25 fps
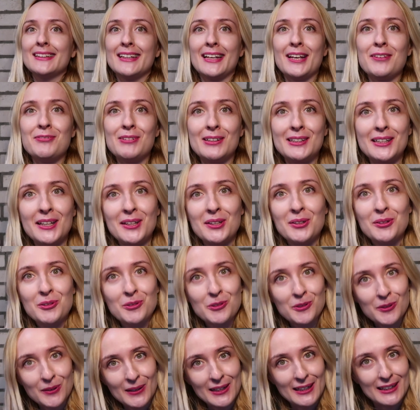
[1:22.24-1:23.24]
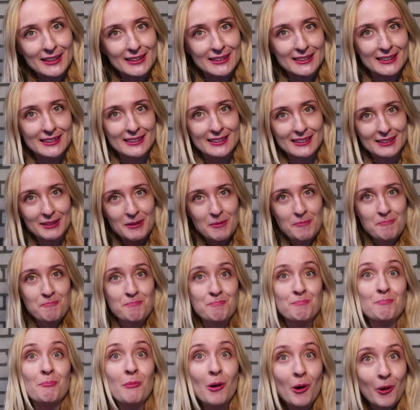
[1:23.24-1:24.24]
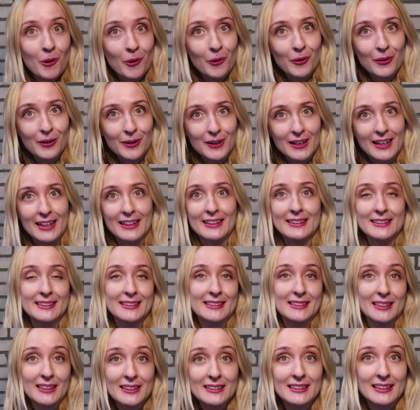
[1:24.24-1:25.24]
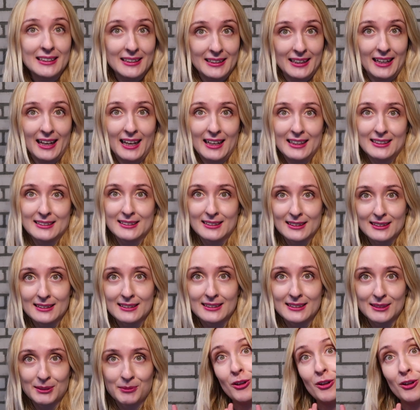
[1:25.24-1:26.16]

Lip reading: even increased more in certain cases.